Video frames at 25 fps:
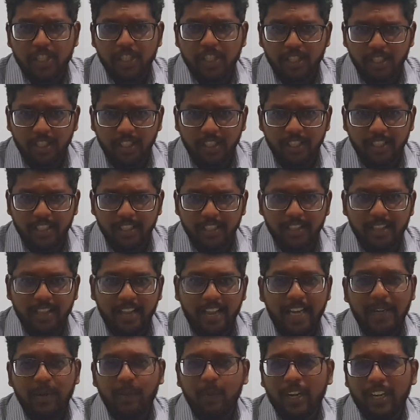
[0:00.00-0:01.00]
earlier?
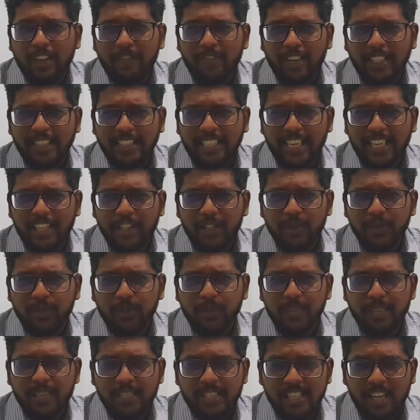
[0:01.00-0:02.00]
And what if I tell
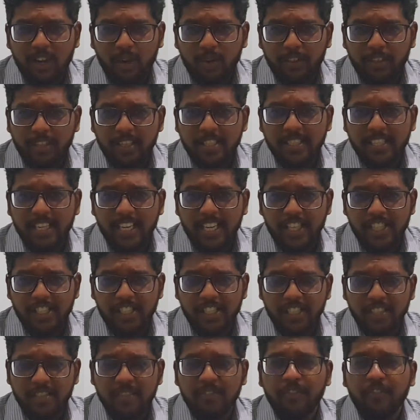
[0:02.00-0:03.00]
you Southeast
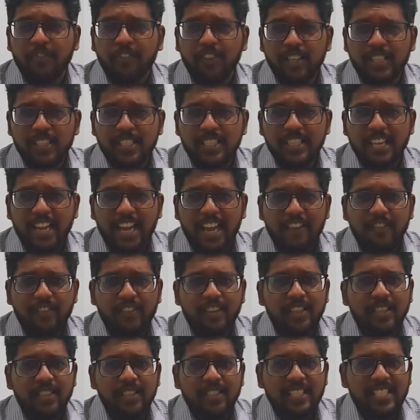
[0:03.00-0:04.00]
Asia's first
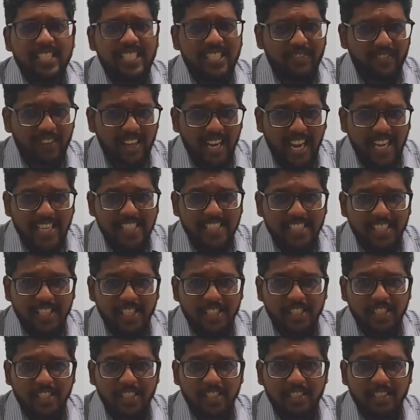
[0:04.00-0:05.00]
ever
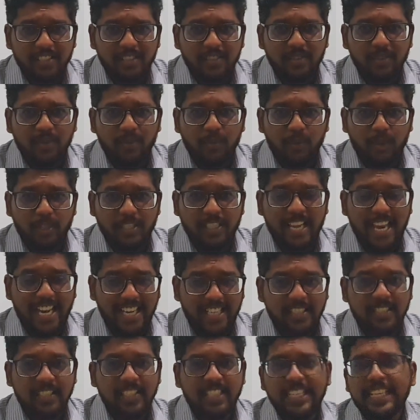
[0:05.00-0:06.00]
civilization was
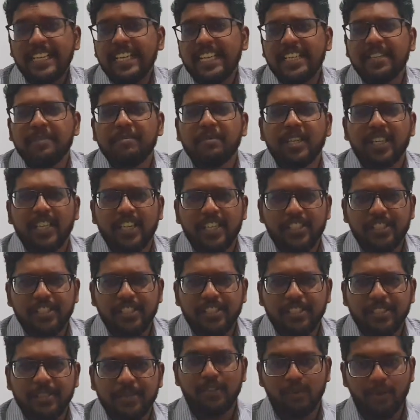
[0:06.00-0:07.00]
actually in Malaysia?
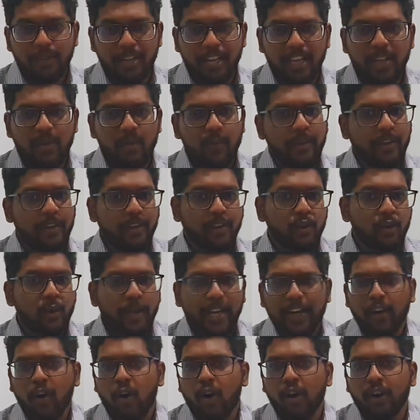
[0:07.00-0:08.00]
Today we're going to
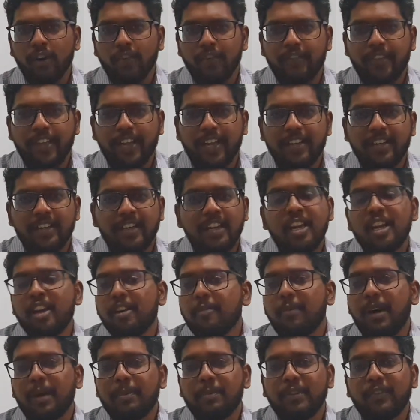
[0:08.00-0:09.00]
look at all of that.
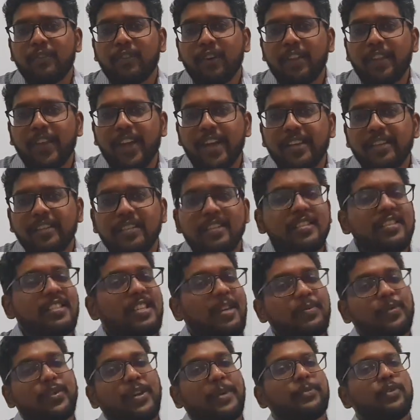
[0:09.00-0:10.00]
But before that,
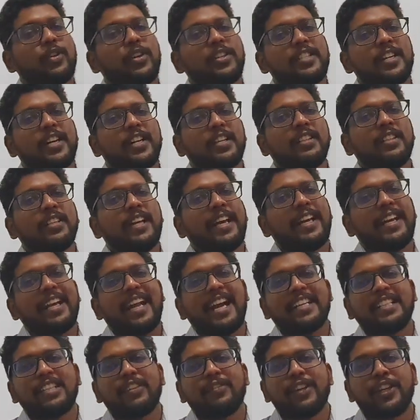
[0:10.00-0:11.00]
subscribe to the channel and
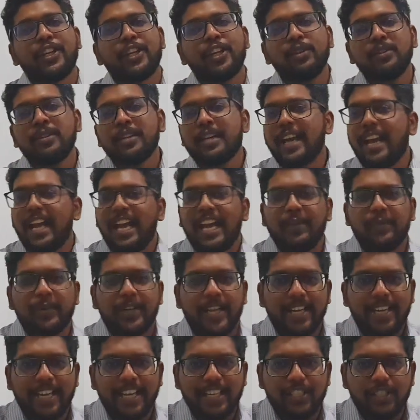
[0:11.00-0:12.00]
like the video, and we
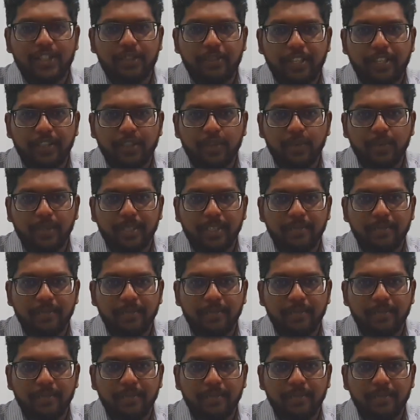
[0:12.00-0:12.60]
can get straight to